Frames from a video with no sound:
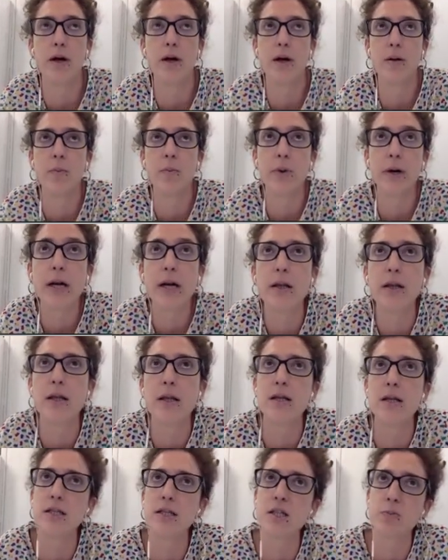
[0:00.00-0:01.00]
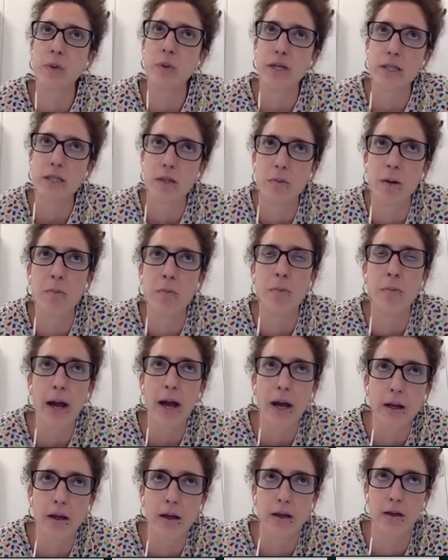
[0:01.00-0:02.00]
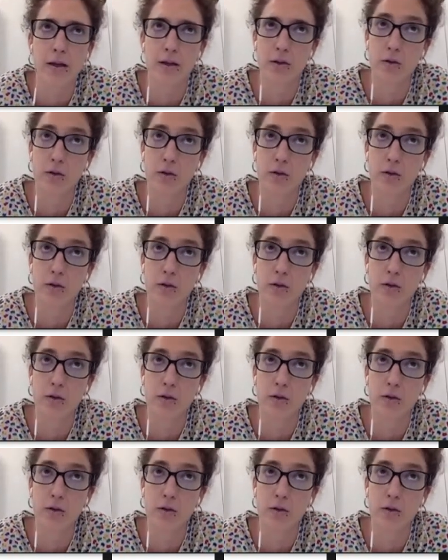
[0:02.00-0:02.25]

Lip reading: bring this specimen back